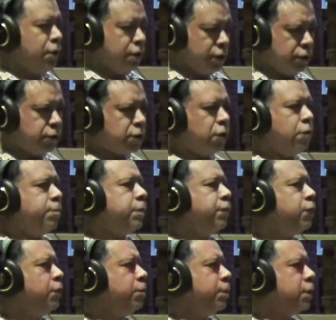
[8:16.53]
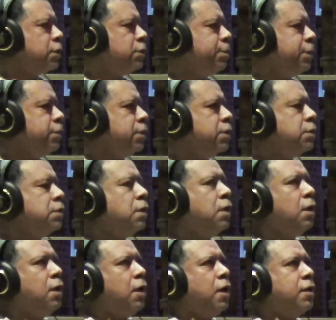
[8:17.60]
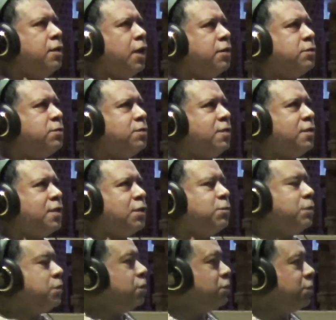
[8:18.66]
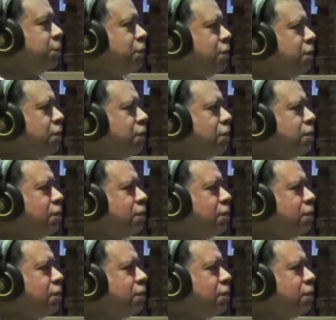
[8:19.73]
the scope of human experience, and that's what turned me on.